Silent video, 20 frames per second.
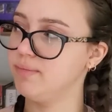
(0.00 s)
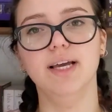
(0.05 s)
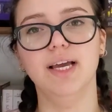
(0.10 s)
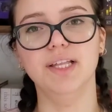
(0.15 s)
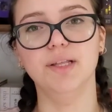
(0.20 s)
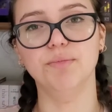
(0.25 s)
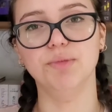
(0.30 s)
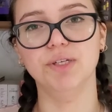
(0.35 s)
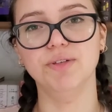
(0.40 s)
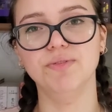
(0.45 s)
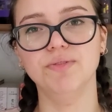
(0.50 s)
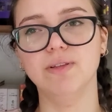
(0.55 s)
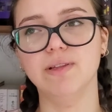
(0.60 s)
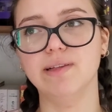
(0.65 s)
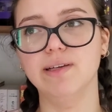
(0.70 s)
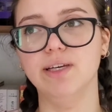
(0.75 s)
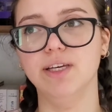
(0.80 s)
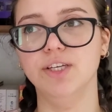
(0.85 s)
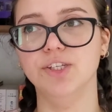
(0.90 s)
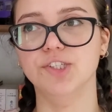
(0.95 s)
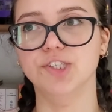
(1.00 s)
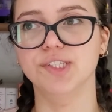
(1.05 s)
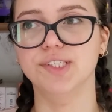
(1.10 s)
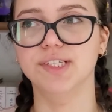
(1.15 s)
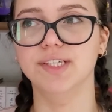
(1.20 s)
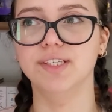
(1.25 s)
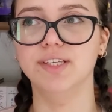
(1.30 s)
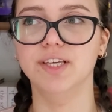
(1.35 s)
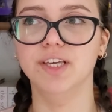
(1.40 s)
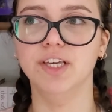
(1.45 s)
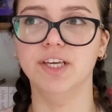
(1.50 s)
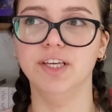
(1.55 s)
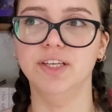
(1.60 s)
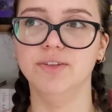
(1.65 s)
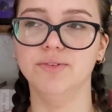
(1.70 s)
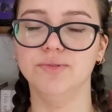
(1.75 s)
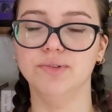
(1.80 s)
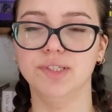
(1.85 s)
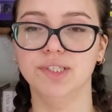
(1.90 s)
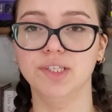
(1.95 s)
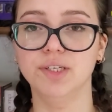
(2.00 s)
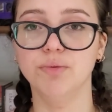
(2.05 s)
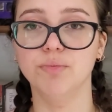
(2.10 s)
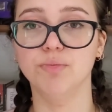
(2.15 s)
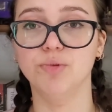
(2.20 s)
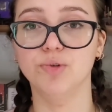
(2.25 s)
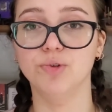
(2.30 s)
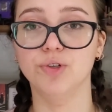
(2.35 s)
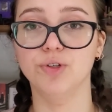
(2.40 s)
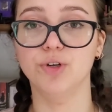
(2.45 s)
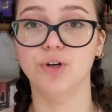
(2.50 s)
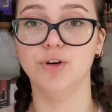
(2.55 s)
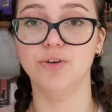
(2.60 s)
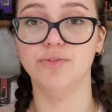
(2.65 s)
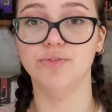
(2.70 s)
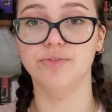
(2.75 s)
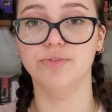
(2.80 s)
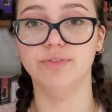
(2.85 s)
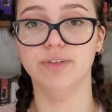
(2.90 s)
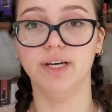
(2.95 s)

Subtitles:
And I'm definitely interested in reading more of